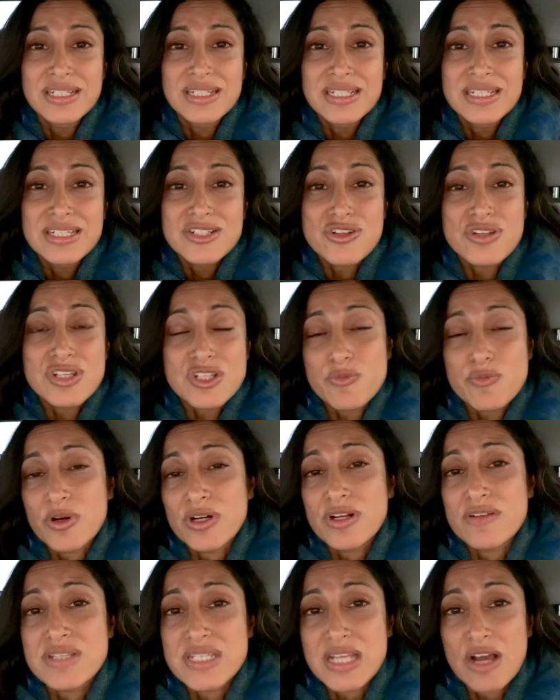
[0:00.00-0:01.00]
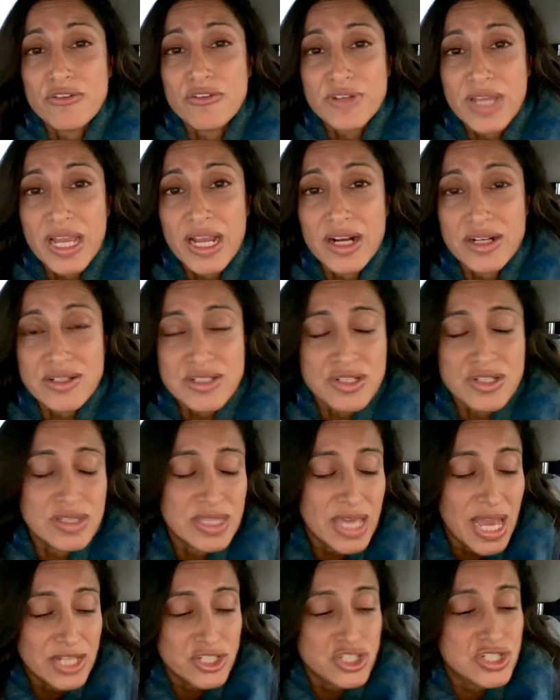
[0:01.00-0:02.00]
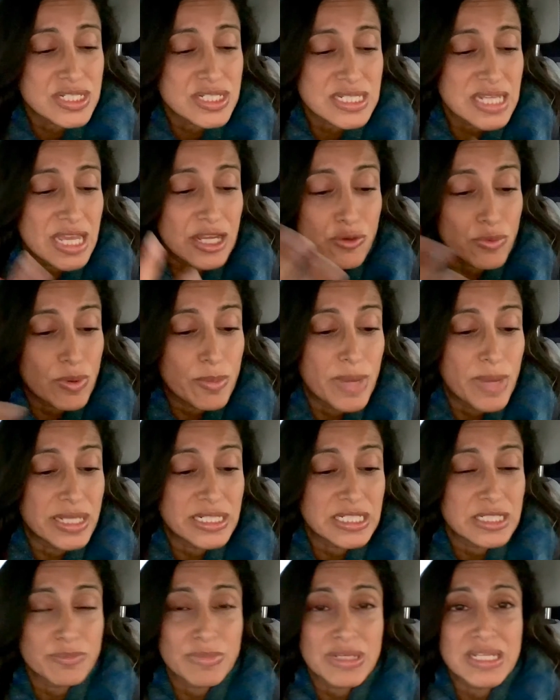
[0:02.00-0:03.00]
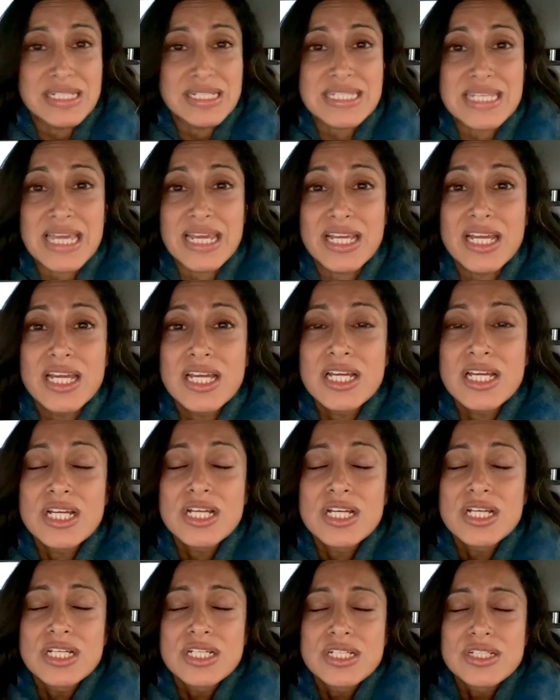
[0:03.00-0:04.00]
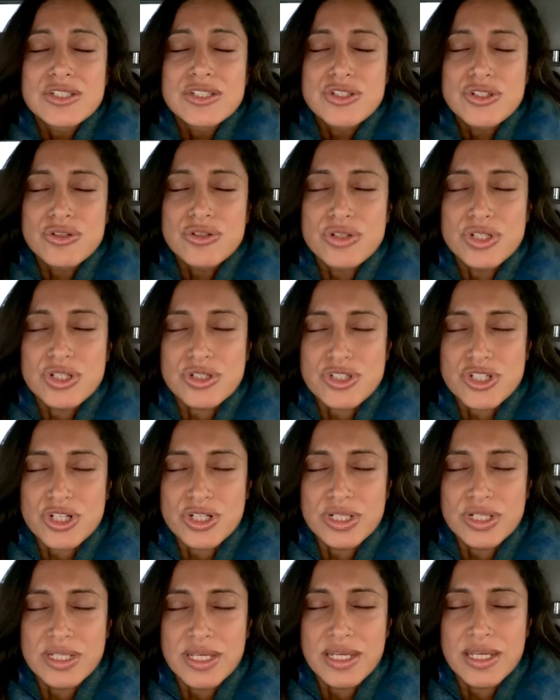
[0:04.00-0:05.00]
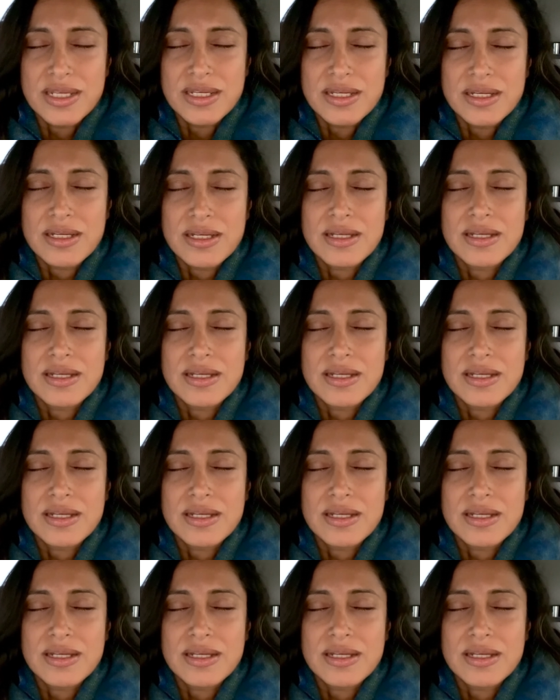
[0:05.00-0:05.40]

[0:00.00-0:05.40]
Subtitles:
So this is part of self-care. So that just reminded me. It's do your journaling.